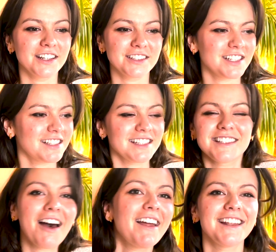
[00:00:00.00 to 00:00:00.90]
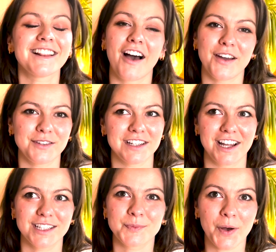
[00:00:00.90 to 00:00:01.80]
just deciding that I was a
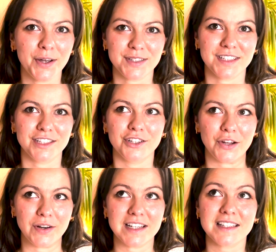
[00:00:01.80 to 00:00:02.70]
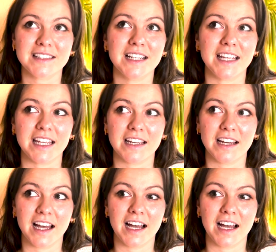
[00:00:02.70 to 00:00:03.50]
nice person, you know, and it's silly.